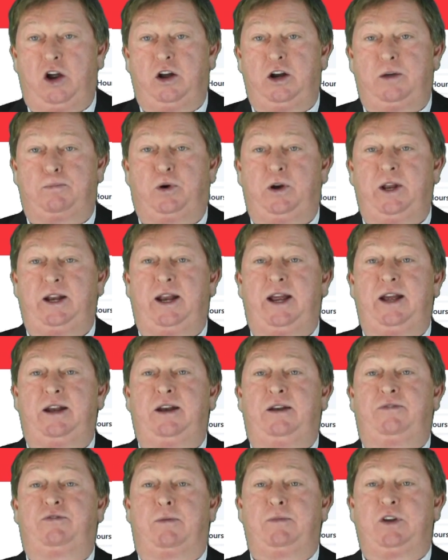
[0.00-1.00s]
going to put it
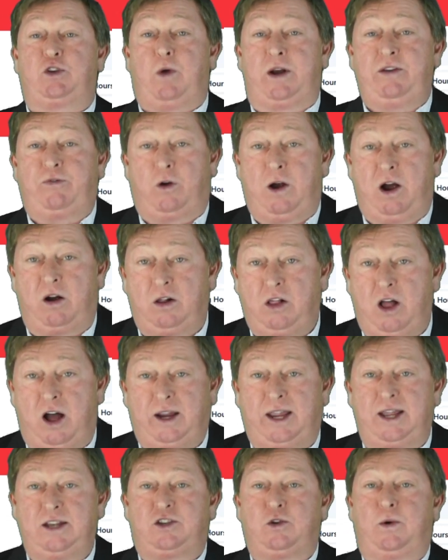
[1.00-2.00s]
in from a 24-hour
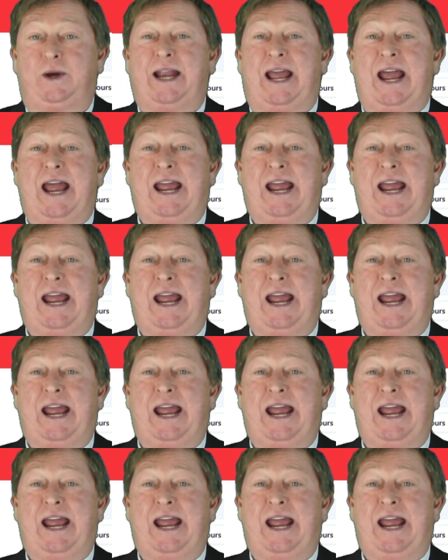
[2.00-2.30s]
clock into an